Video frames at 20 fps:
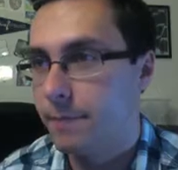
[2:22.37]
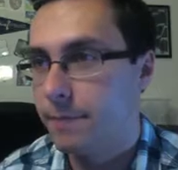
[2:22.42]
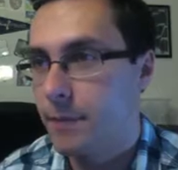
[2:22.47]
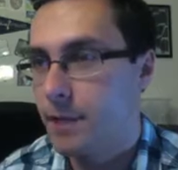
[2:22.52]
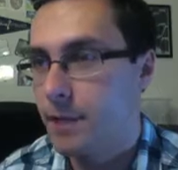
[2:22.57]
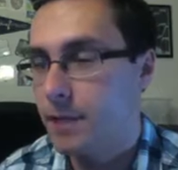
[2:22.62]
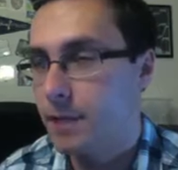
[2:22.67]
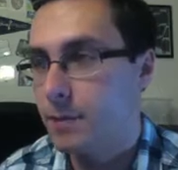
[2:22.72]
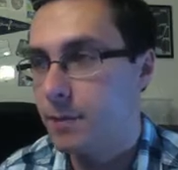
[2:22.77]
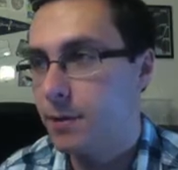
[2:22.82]

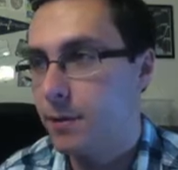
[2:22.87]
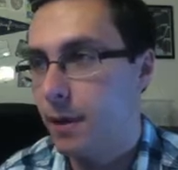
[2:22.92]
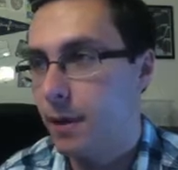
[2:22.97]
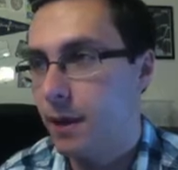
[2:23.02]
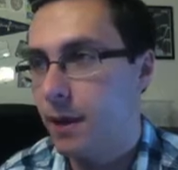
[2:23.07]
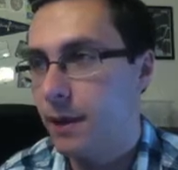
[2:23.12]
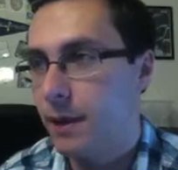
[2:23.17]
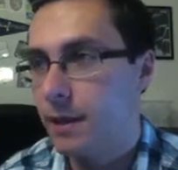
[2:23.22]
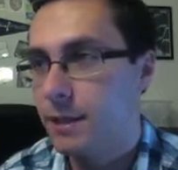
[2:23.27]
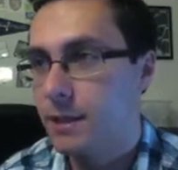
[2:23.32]
It's going to be
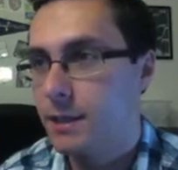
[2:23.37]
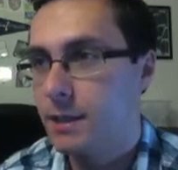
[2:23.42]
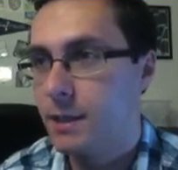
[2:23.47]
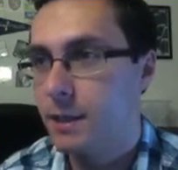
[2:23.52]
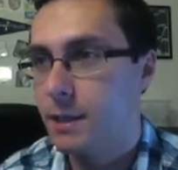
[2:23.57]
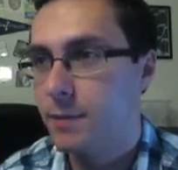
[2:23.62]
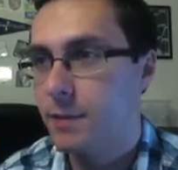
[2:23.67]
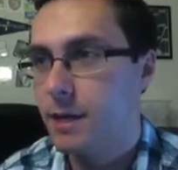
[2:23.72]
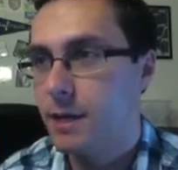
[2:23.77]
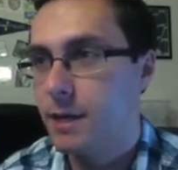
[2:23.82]
great. It's
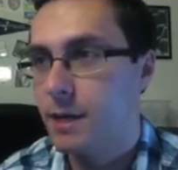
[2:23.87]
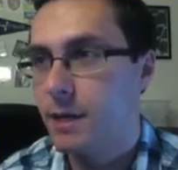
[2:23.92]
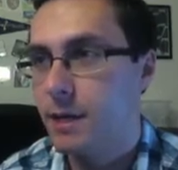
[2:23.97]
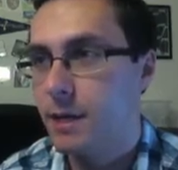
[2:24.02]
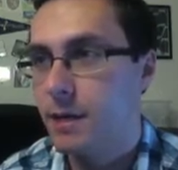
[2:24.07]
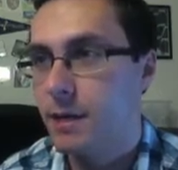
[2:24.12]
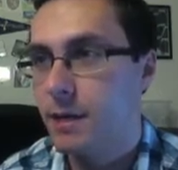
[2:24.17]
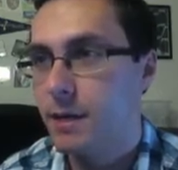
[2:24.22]
going to be